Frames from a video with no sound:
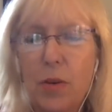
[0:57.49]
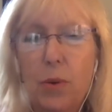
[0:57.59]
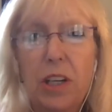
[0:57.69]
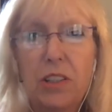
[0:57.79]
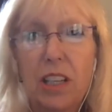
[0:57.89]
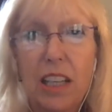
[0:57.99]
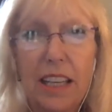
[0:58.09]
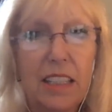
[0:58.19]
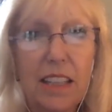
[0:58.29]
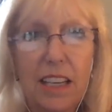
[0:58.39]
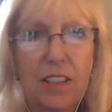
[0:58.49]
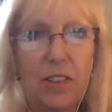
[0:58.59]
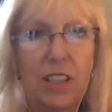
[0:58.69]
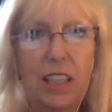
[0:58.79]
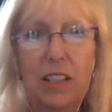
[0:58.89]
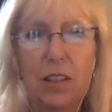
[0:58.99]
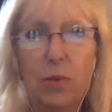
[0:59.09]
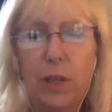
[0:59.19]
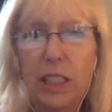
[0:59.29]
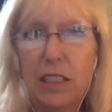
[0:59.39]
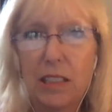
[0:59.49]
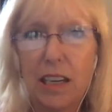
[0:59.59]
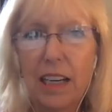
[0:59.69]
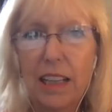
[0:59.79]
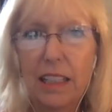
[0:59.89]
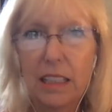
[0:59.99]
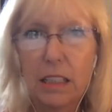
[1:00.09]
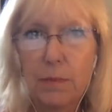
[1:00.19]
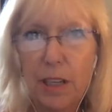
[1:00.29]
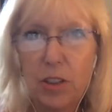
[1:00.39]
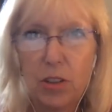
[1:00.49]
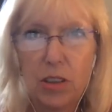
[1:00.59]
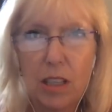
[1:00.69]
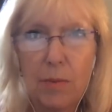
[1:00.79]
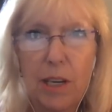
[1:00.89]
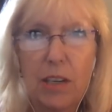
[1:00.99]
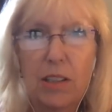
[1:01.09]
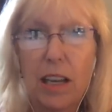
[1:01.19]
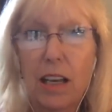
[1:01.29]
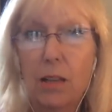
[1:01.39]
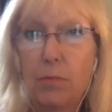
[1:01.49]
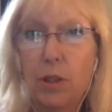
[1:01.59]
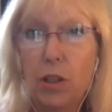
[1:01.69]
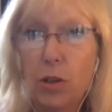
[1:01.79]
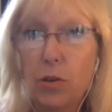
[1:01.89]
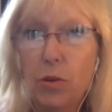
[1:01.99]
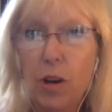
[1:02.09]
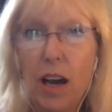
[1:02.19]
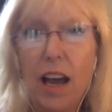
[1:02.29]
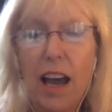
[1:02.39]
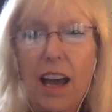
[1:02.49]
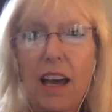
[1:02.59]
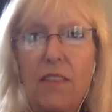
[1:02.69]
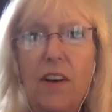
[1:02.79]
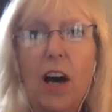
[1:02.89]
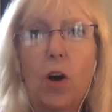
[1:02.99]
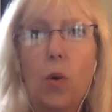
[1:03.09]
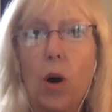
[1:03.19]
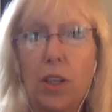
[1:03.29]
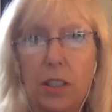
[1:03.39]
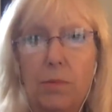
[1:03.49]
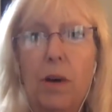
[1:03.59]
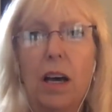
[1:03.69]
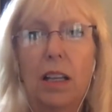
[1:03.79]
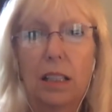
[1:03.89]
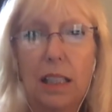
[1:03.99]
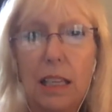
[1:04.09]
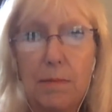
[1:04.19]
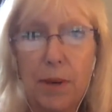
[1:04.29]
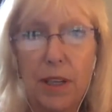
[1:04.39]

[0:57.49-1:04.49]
We are delighted that you're here. We designed this special seminar to help you have a quantum leap.